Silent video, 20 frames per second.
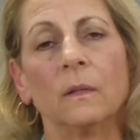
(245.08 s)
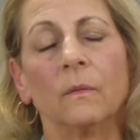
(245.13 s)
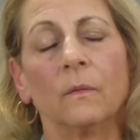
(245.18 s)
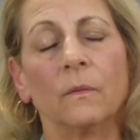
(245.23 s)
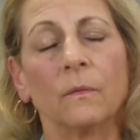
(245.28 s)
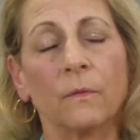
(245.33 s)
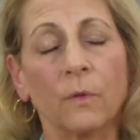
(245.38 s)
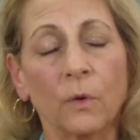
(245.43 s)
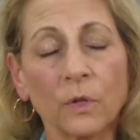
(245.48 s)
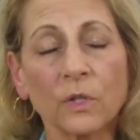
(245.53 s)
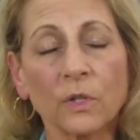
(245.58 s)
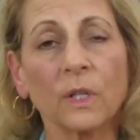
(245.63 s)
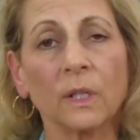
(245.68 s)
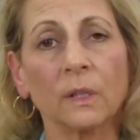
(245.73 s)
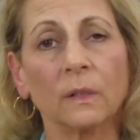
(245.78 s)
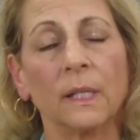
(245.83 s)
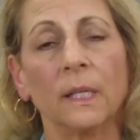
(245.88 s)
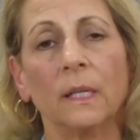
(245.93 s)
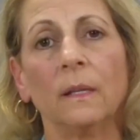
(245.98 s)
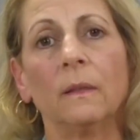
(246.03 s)

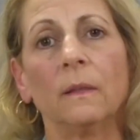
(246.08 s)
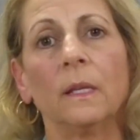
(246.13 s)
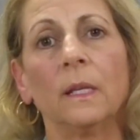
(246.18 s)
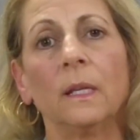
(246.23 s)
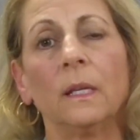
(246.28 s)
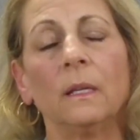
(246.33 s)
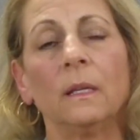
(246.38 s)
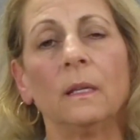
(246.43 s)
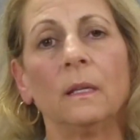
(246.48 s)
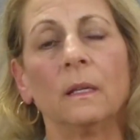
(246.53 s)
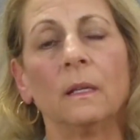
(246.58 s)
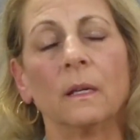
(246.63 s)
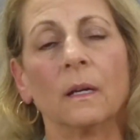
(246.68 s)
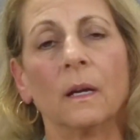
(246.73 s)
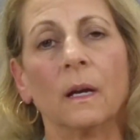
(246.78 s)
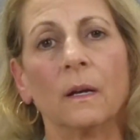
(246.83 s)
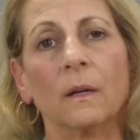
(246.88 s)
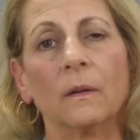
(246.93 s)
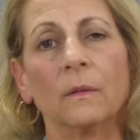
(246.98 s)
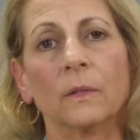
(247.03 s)
Fortunately, the
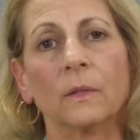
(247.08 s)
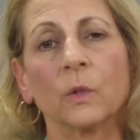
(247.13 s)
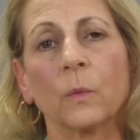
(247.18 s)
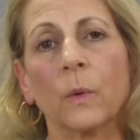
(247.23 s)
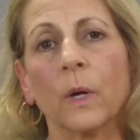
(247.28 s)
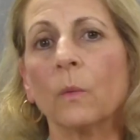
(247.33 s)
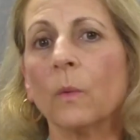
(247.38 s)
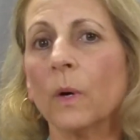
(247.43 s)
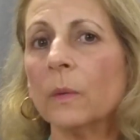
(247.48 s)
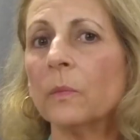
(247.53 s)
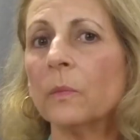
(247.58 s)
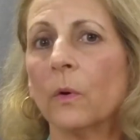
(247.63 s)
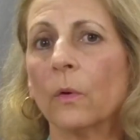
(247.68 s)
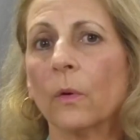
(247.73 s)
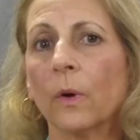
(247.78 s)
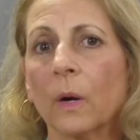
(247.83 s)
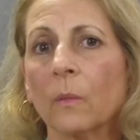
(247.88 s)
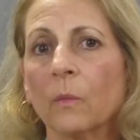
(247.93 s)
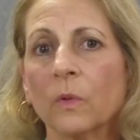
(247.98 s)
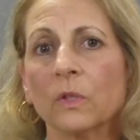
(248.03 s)
Square One
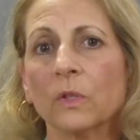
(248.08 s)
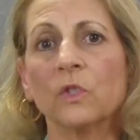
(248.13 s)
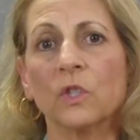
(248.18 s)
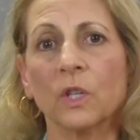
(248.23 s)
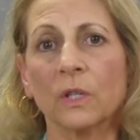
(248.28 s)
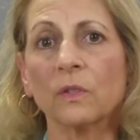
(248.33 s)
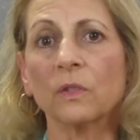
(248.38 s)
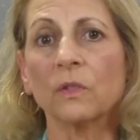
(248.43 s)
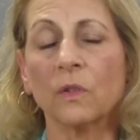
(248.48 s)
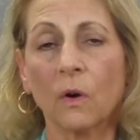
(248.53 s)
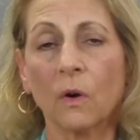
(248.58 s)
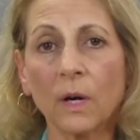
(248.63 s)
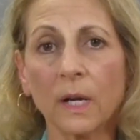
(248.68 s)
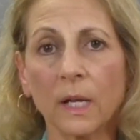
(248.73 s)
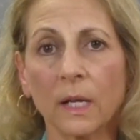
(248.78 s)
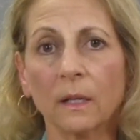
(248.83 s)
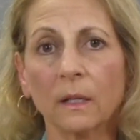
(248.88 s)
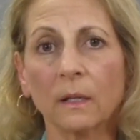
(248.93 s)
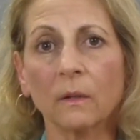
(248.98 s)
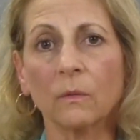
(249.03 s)
program was just
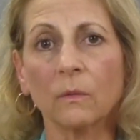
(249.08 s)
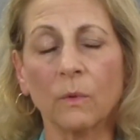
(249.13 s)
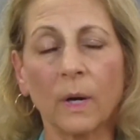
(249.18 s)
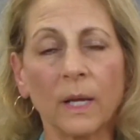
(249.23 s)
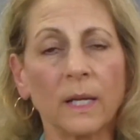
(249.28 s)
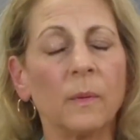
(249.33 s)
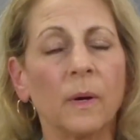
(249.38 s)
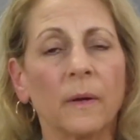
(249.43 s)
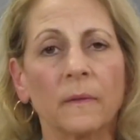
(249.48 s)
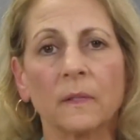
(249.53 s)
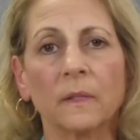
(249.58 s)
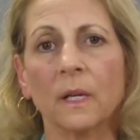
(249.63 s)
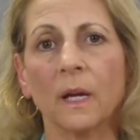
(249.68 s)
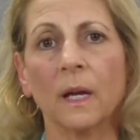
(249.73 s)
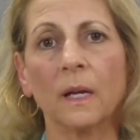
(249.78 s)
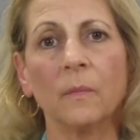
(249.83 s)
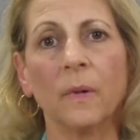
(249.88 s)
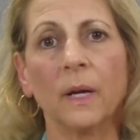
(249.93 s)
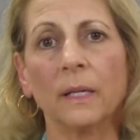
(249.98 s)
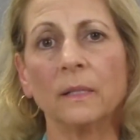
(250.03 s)
starting right about the
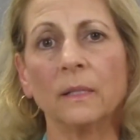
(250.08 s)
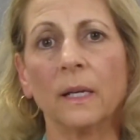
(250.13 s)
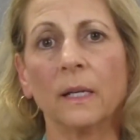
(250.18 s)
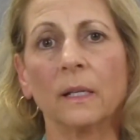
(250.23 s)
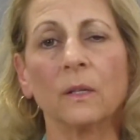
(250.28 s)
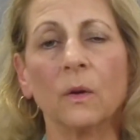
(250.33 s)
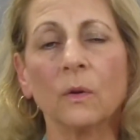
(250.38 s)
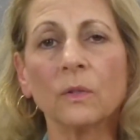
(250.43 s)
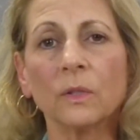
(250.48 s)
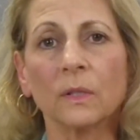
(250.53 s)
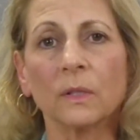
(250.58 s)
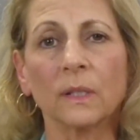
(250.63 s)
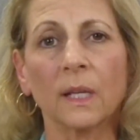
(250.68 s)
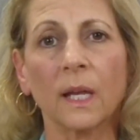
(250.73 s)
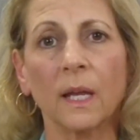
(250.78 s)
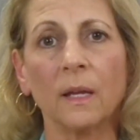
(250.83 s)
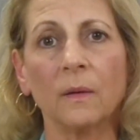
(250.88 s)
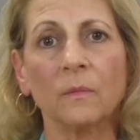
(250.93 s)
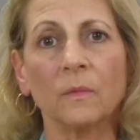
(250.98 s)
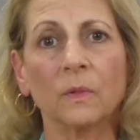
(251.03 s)
time my diagnosis
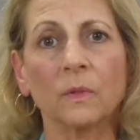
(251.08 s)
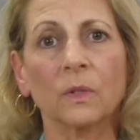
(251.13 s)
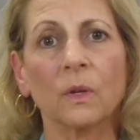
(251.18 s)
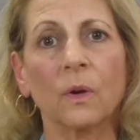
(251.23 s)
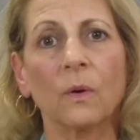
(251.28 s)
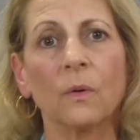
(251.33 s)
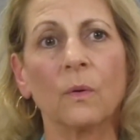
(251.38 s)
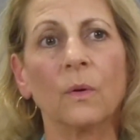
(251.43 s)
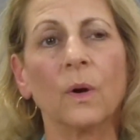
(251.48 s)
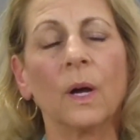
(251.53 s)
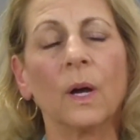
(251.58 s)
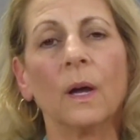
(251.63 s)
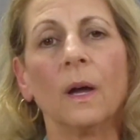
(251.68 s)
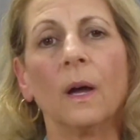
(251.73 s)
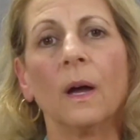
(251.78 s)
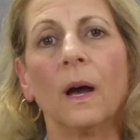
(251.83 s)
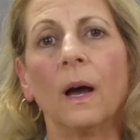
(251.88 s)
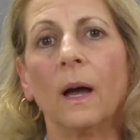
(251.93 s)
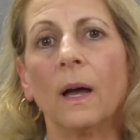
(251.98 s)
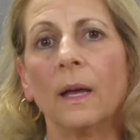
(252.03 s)
came, so
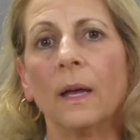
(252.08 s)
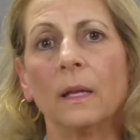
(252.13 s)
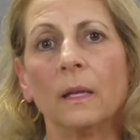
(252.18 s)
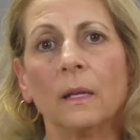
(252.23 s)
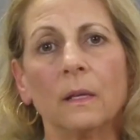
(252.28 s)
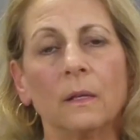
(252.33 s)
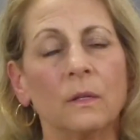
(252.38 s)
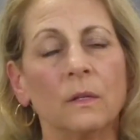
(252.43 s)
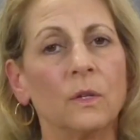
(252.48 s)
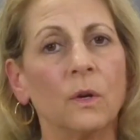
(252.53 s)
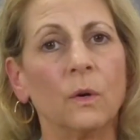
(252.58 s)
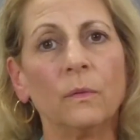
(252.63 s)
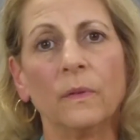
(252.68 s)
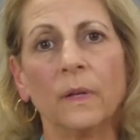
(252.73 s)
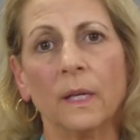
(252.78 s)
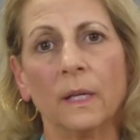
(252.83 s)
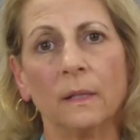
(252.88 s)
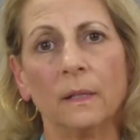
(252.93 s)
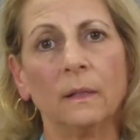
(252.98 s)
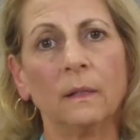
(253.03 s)
I dove
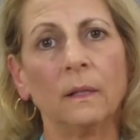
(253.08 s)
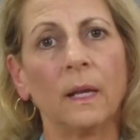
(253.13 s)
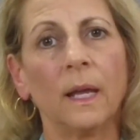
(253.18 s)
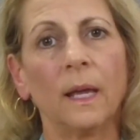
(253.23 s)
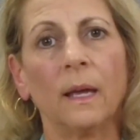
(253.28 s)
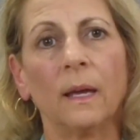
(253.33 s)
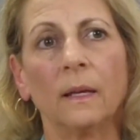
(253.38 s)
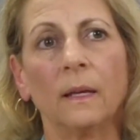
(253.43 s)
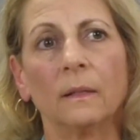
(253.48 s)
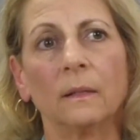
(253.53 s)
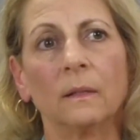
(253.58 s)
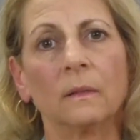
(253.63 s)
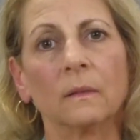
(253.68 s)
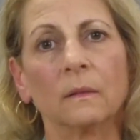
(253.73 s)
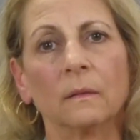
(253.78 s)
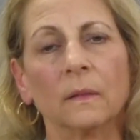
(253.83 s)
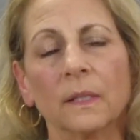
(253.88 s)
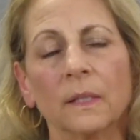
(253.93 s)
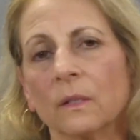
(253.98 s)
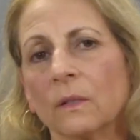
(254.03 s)
in
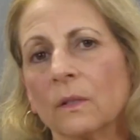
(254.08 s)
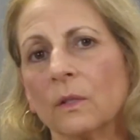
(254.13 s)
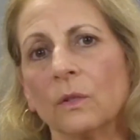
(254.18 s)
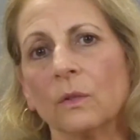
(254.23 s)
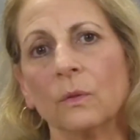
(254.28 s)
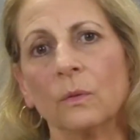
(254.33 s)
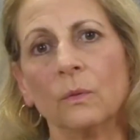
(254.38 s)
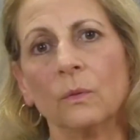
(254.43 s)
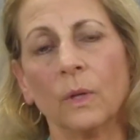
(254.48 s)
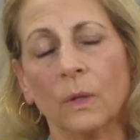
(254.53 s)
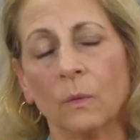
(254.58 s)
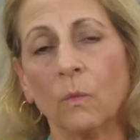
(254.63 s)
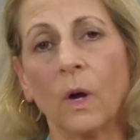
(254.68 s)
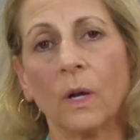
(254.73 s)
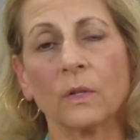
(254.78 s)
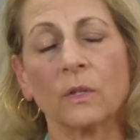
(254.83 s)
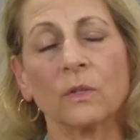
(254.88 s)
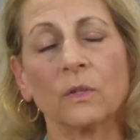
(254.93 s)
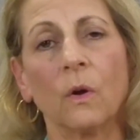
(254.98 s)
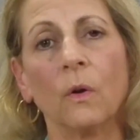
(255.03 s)
and listened to and
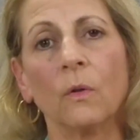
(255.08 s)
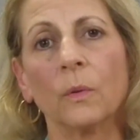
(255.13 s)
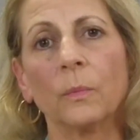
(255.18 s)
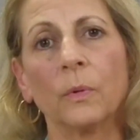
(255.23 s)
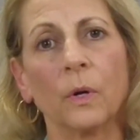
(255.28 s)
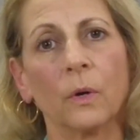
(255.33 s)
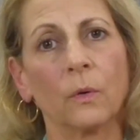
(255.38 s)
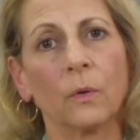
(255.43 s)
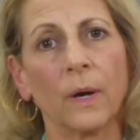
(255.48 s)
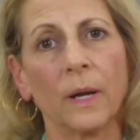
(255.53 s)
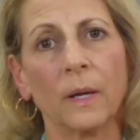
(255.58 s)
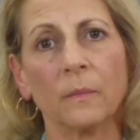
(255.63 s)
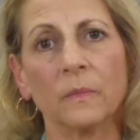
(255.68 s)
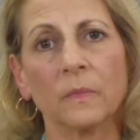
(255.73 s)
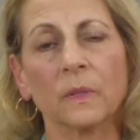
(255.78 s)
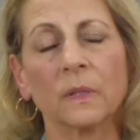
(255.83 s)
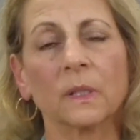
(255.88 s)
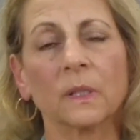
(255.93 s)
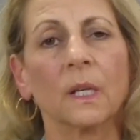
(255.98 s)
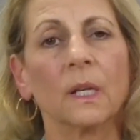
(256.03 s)
watched all the
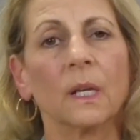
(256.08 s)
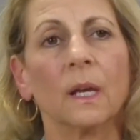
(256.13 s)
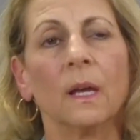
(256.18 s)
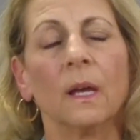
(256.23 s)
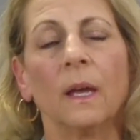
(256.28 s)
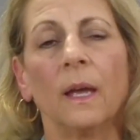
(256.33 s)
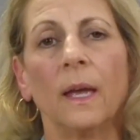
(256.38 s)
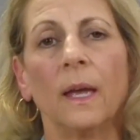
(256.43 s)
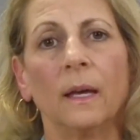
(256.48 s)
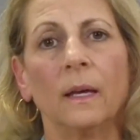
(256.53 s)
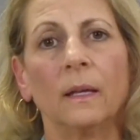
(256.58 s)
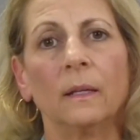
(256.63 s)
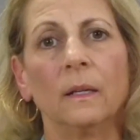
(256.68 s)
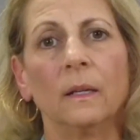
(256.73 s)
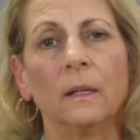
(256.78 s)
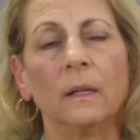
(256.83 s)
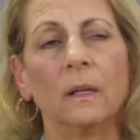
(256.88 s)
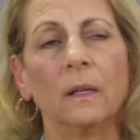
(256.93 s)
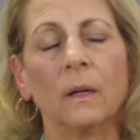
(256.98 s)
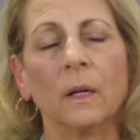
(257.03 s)
programs,
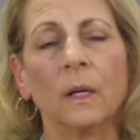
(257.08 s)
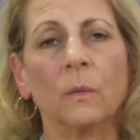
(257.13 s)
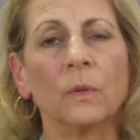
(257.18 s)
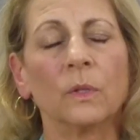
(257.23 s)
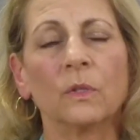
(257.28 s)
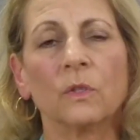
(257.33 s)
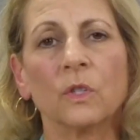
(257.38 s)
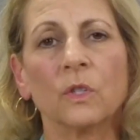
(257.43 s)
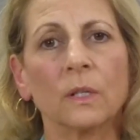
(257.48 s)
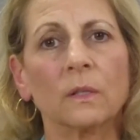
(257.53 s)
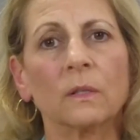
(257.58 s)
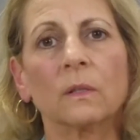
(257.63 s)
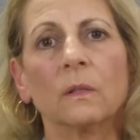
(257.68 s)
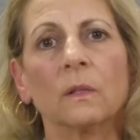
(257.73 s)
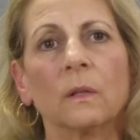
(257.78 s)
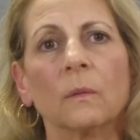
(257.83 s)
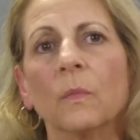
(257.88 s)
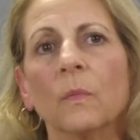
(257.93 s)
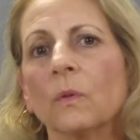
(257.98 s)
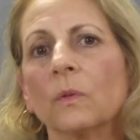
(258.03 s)
and it was
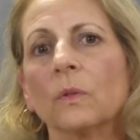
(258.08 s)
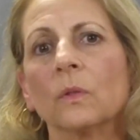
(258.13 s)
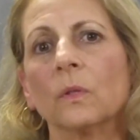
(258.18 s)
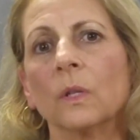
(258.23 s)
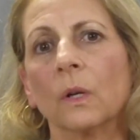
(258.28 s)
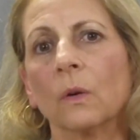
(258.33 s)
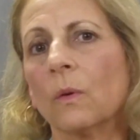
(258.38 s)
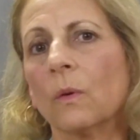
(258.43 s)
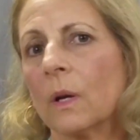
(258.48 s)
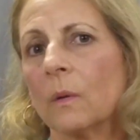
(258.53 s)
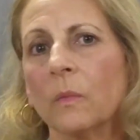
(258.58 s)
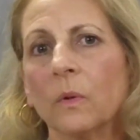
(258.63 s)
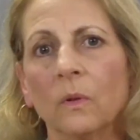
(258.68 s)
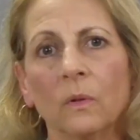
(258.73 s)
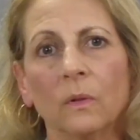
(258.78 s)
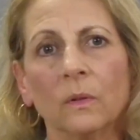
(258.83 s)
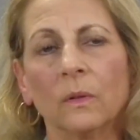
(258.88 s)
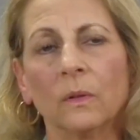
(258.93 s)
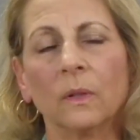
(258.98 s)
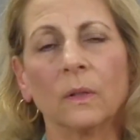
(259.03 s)
just the most
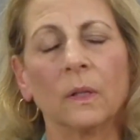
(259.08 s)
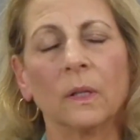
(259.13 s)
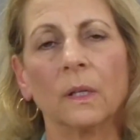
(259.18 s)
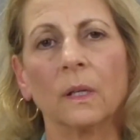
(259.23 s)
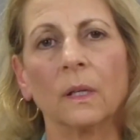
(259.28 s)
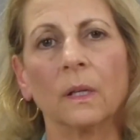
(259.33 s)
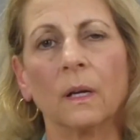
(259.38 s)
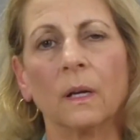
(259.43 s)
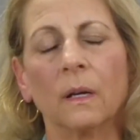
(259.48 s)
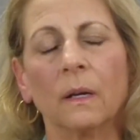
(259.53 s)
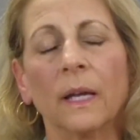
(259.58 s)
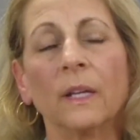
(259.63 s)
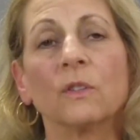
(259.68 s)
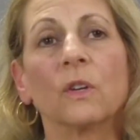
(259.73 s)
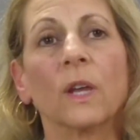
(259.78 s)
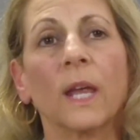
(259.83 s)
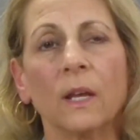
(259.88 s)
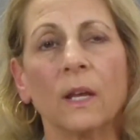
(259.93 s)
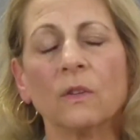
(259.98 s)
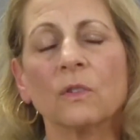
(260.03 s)
incredible
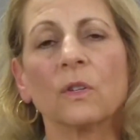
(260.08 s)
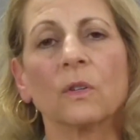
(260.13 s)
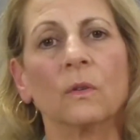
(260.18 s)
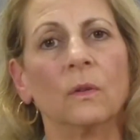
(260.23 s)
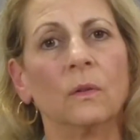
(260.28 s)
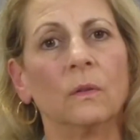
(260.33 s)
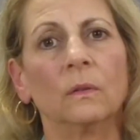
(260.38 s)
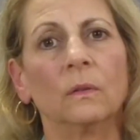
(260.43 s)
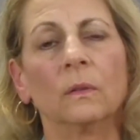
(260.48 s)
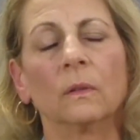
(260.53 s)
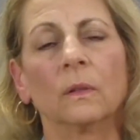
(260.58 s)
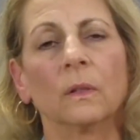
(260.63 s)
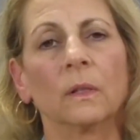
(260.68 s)
educational